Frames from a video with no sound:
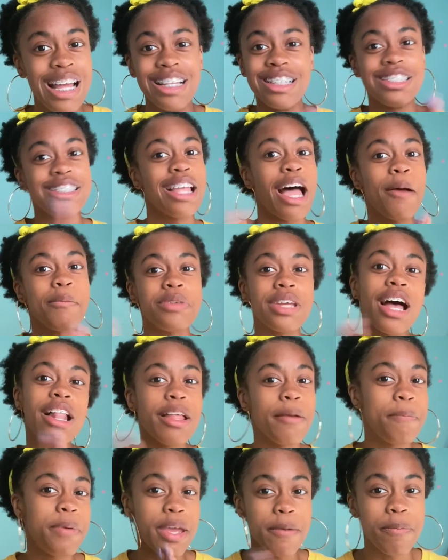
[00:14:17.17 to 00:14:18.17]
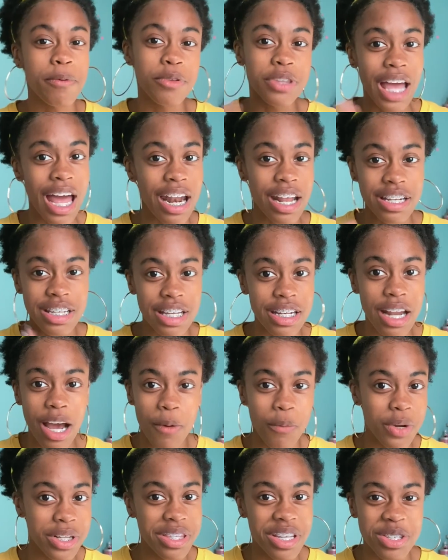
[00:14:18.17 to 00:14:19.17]
Stop telling people that I did
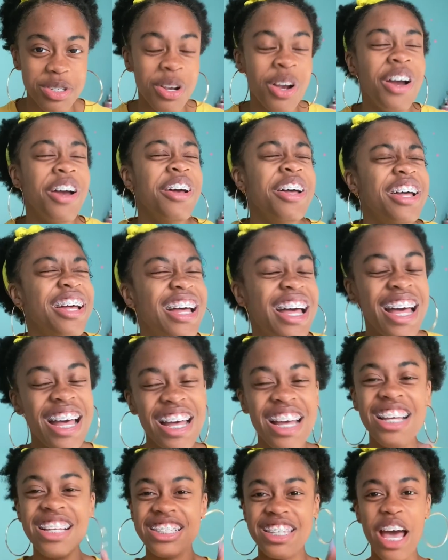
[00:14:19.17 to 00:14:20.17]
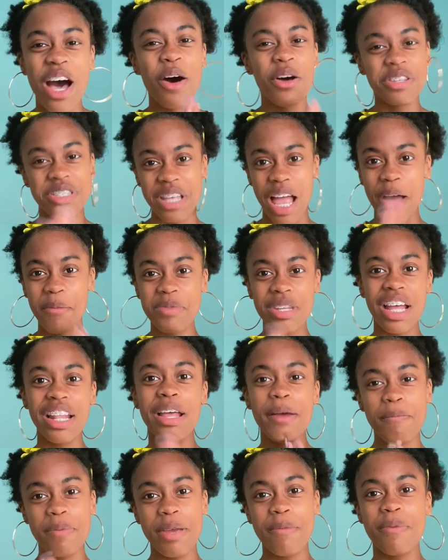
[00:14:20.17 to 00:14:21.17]
not win this. Stop
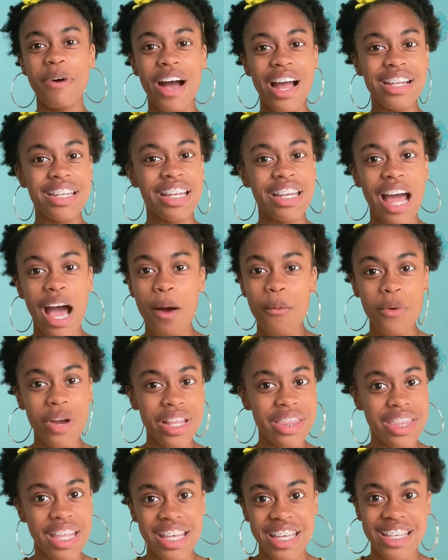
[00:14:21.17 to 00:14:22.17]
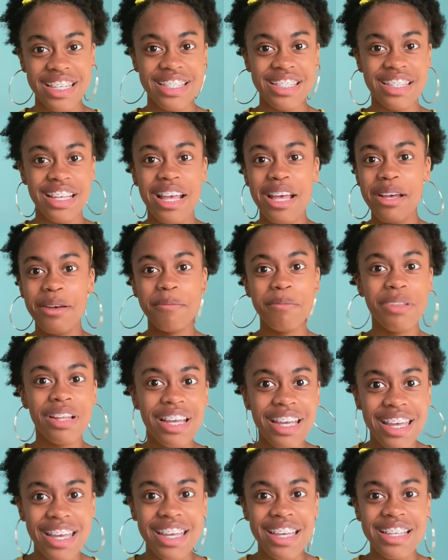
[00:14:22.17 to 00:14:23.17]
telling people I did not win this,
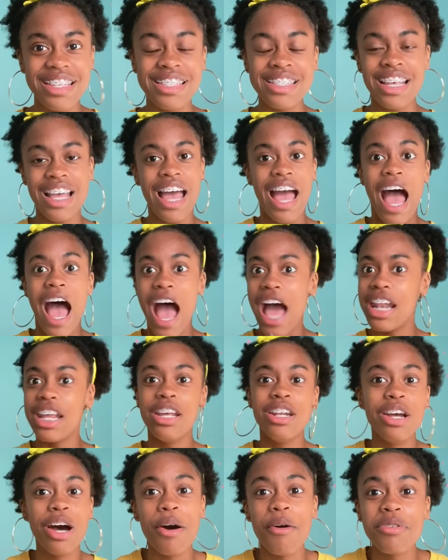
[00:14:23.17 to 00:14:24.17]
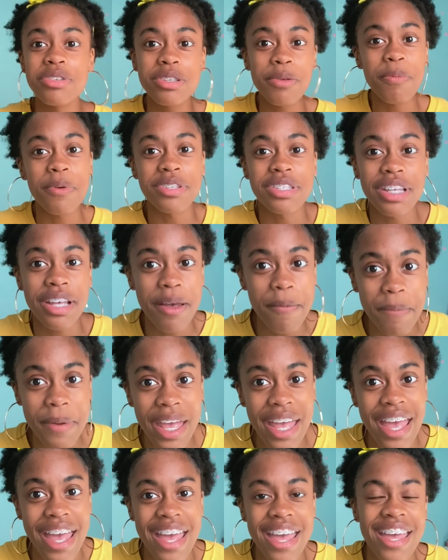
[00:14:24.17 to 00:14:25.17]
please. I didn't know I was supposed to
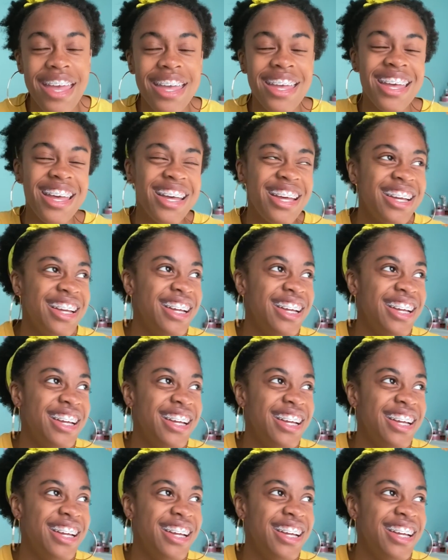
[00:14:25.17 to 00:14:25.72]
compete.